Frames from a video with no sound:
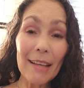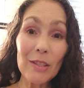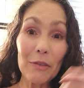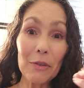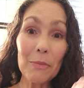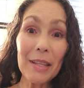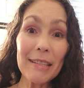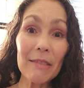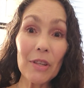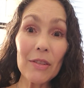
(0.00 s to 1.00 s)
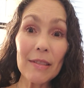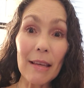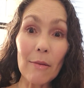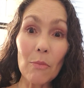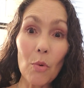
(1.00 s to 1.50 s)
And so for me, this feels
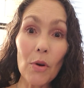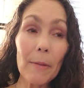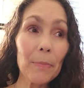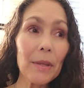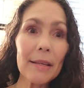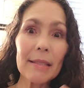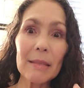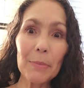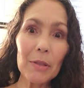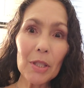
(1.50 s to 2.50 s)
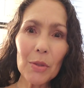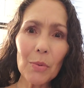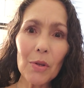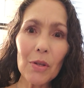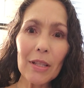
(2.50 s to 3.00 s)
like a more
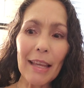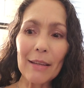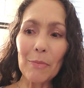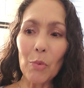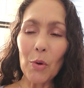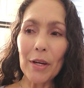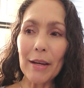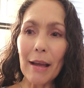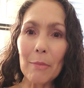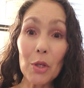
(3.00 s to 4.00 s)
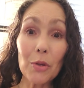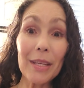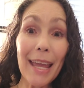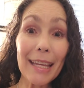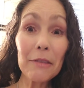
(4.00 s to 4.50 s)
spiritual, like more um,
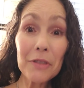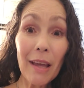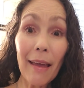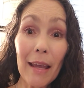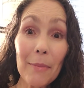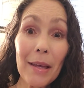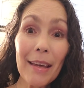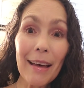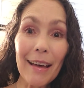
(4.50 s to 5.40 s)
creative time.